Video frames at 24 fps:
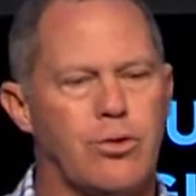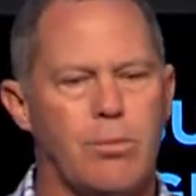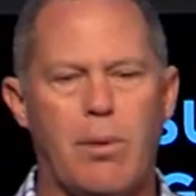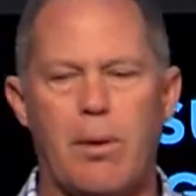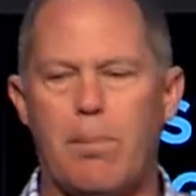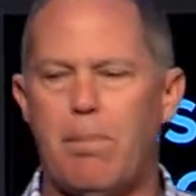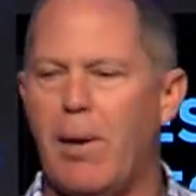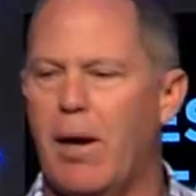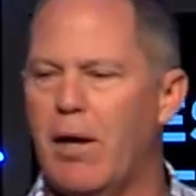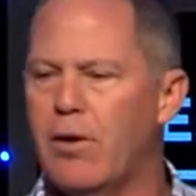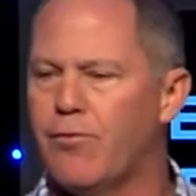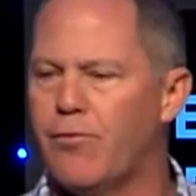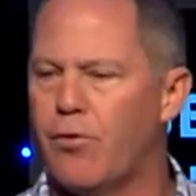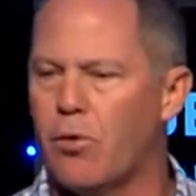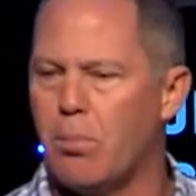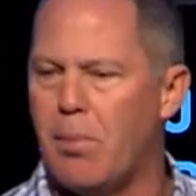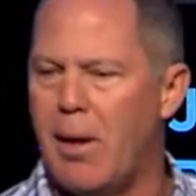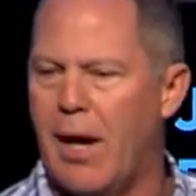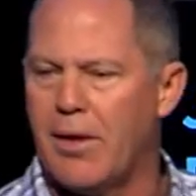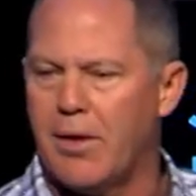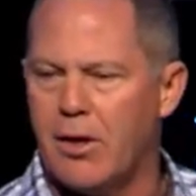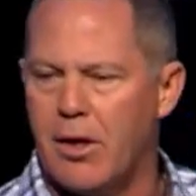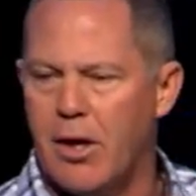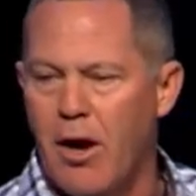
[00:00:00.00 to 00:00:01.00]
to be paid for
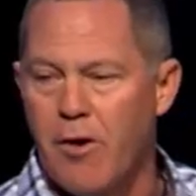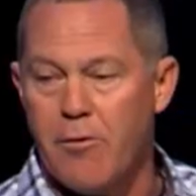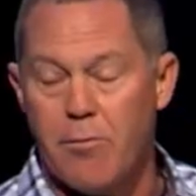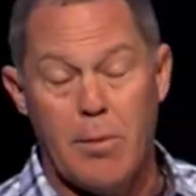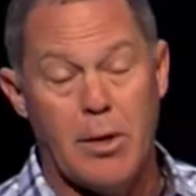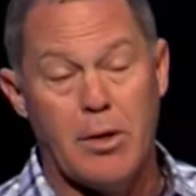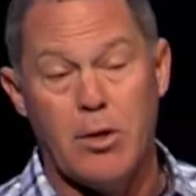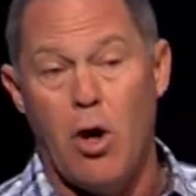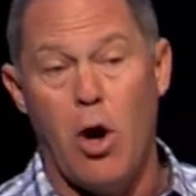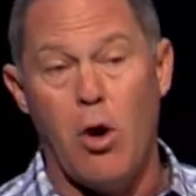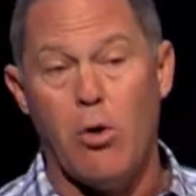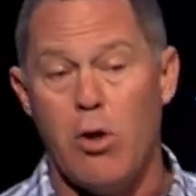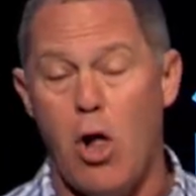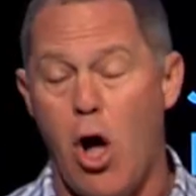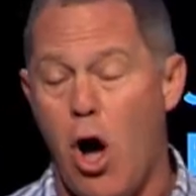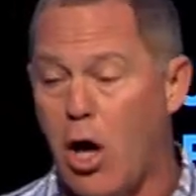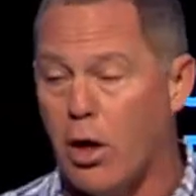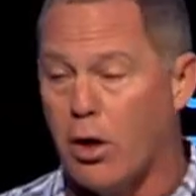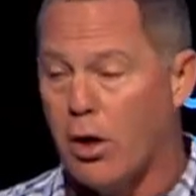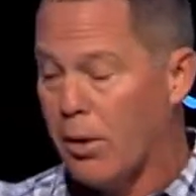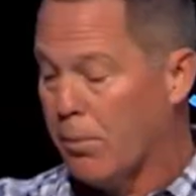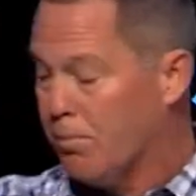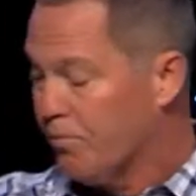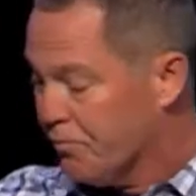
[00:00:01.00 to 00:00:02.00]
by the government. No
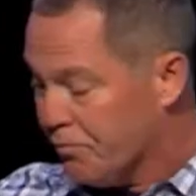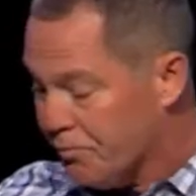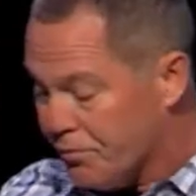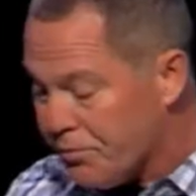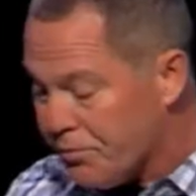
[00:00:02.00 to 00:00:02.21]
longer